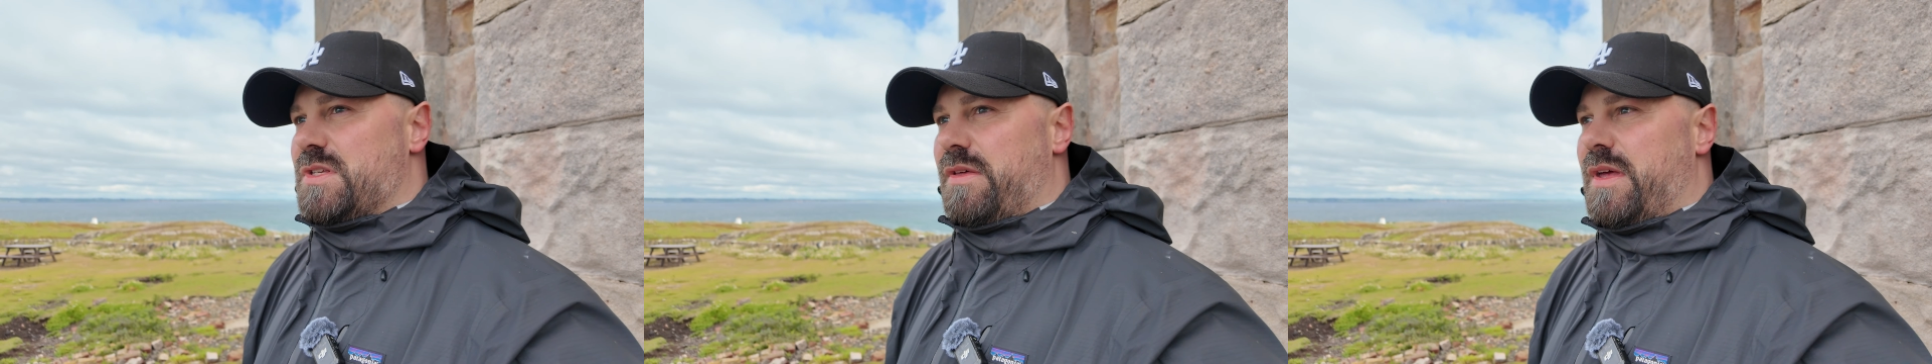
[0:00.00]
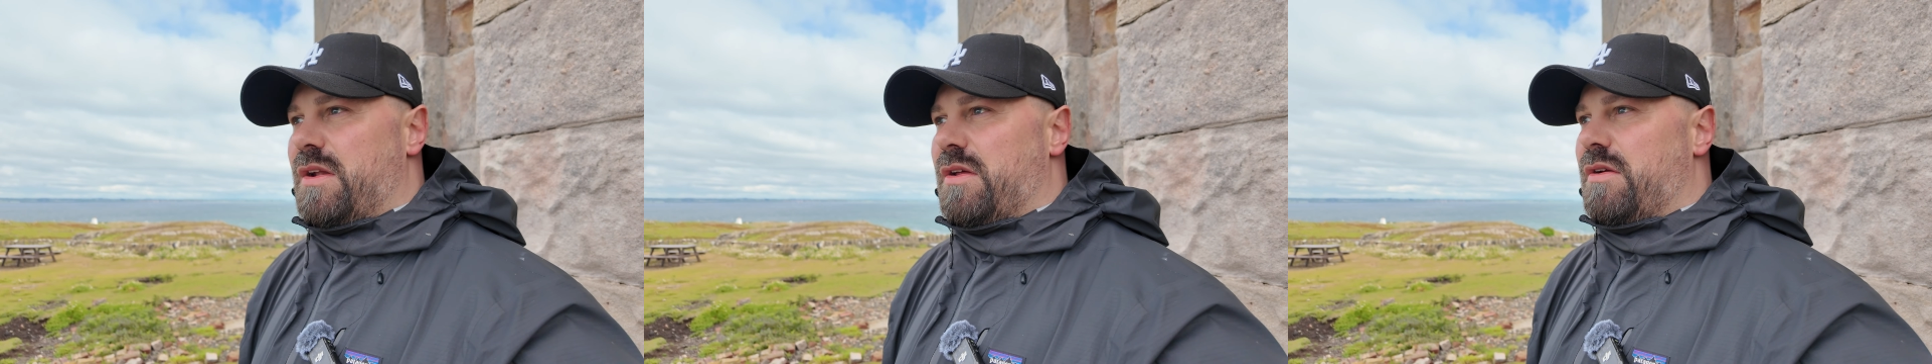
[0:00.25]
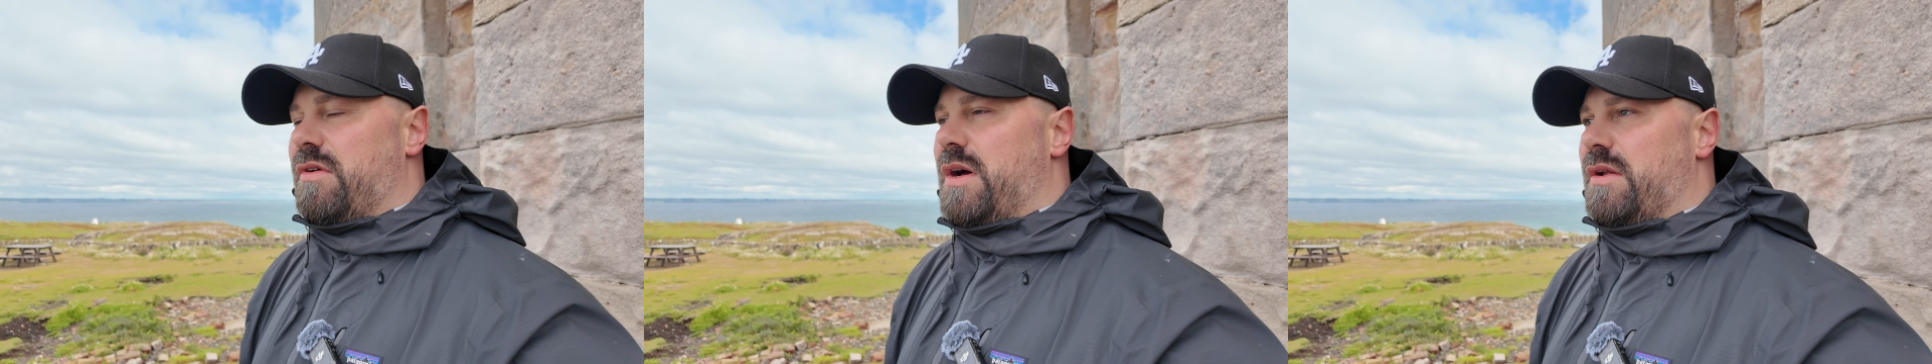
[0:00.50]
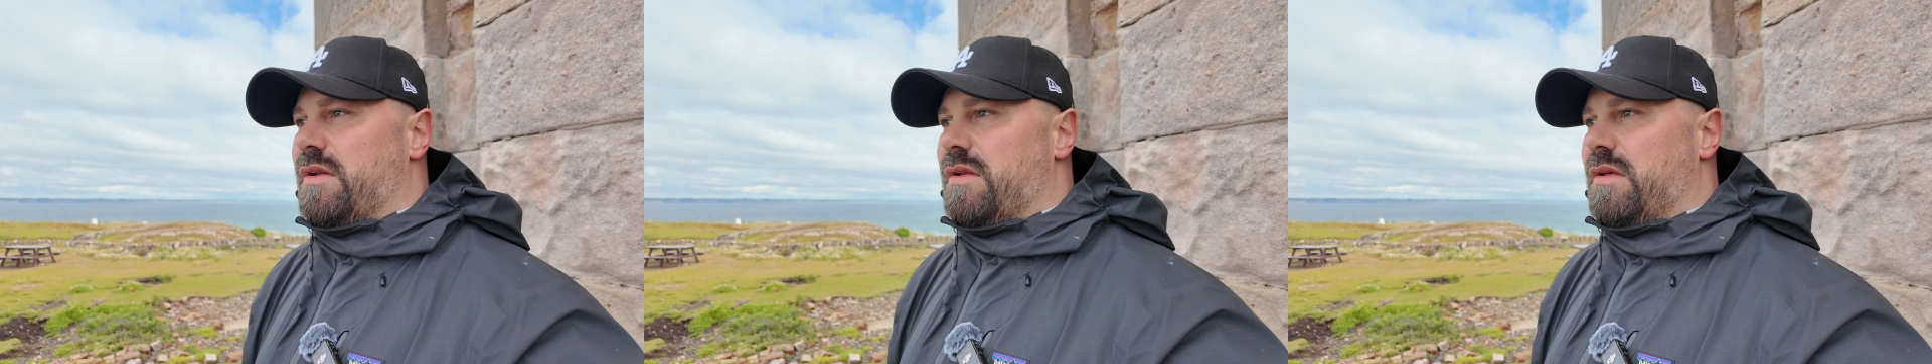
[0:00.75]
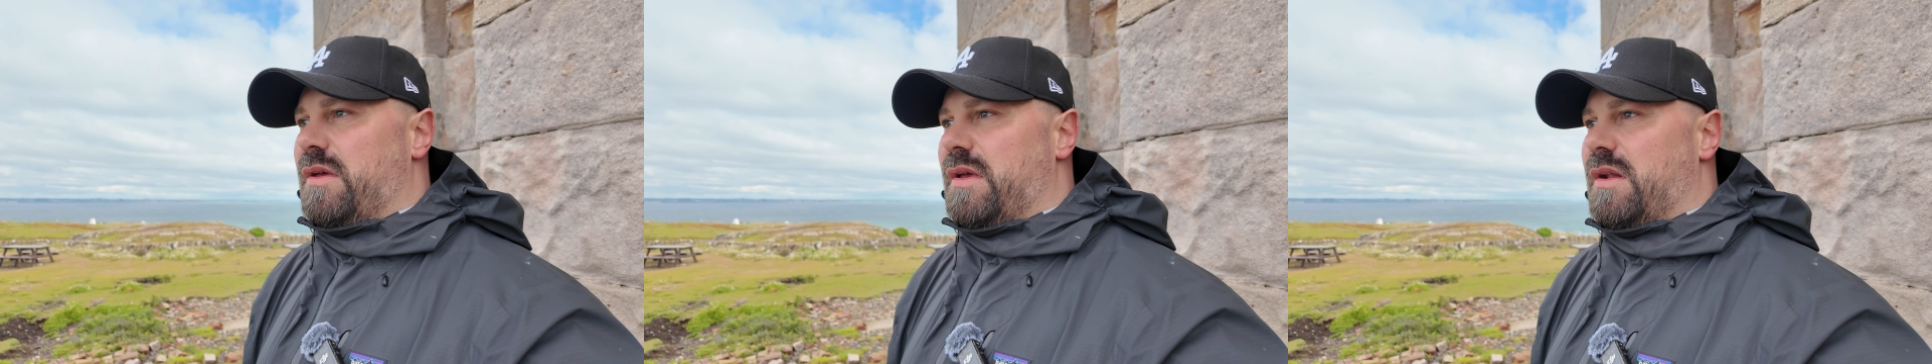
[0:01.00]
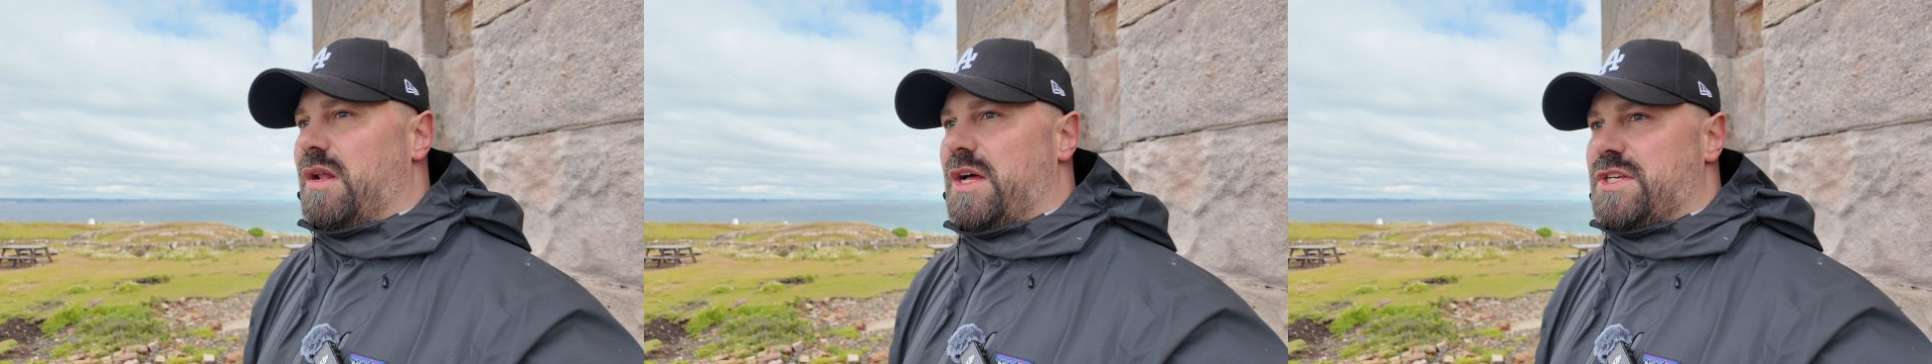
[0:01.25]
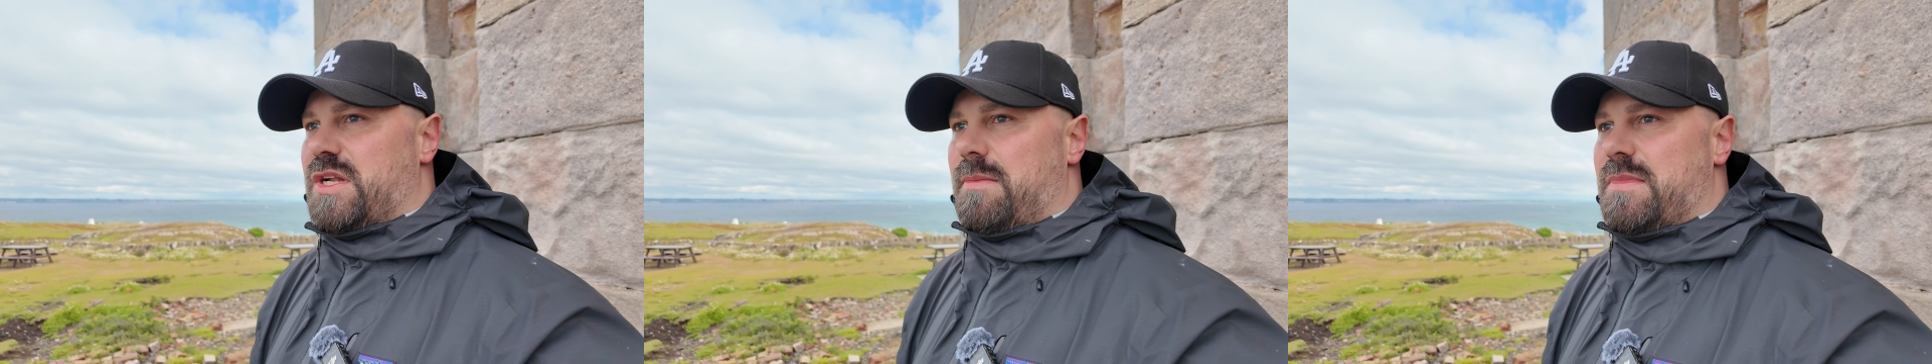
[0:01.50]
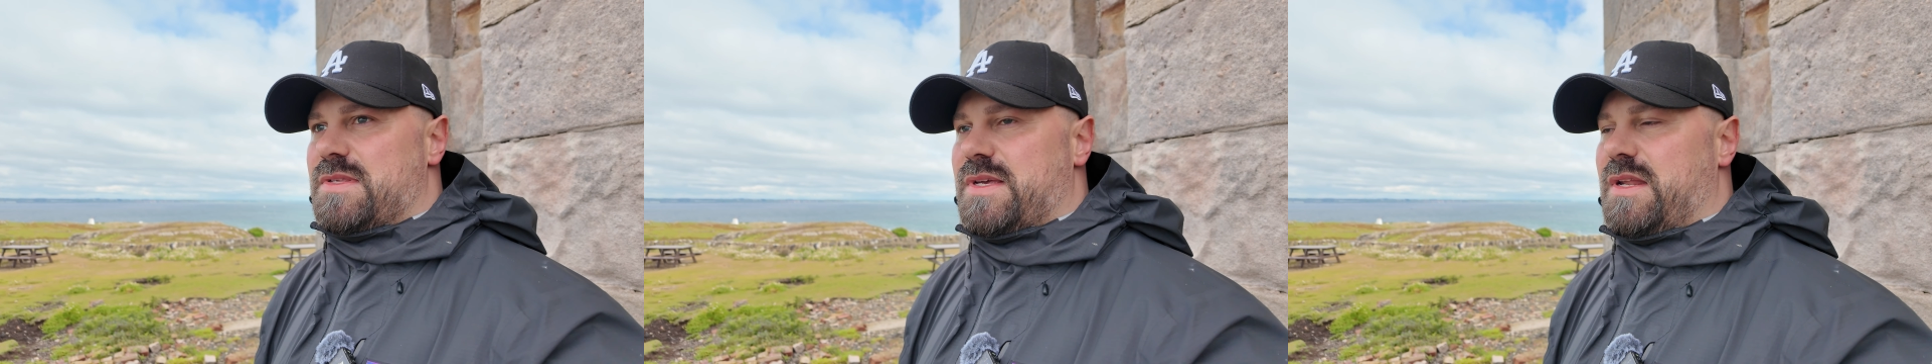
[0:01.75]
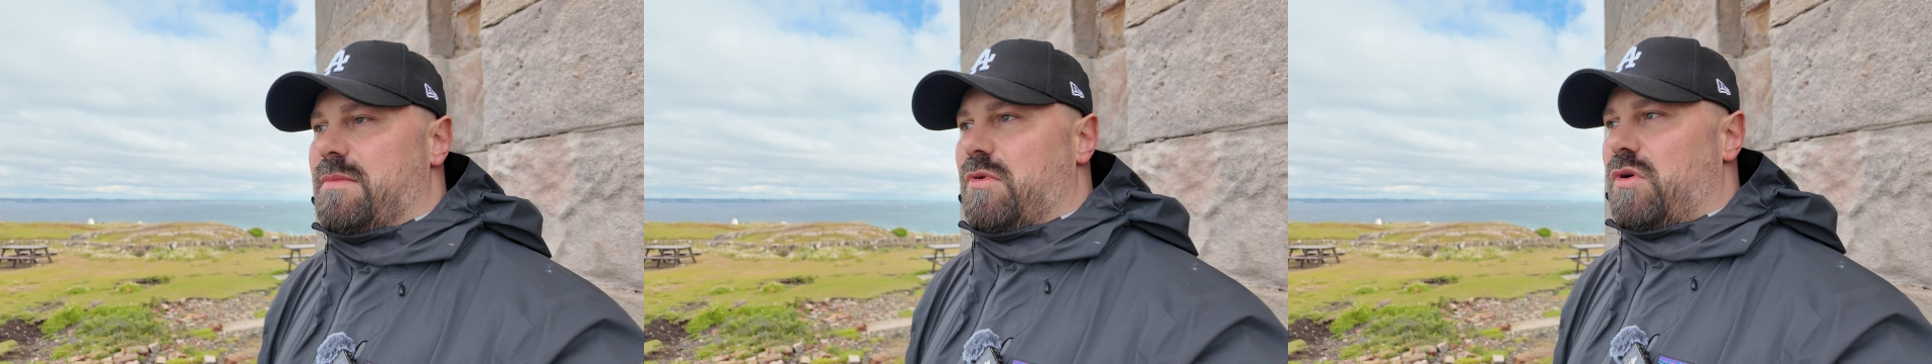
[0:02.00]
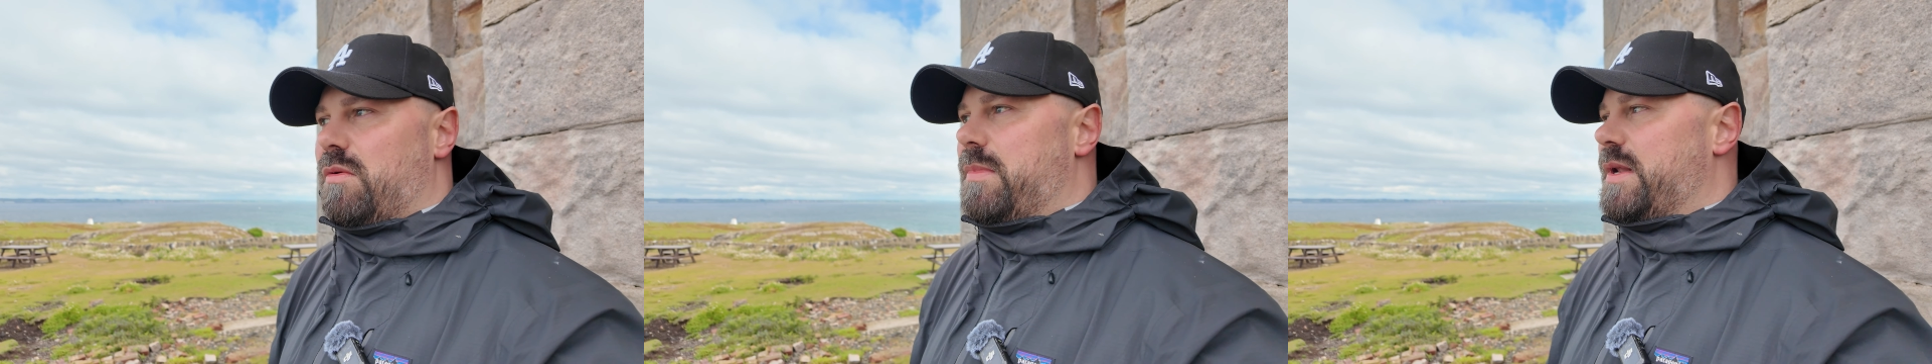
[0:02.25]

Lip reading: so they're not around in large numbers anymore,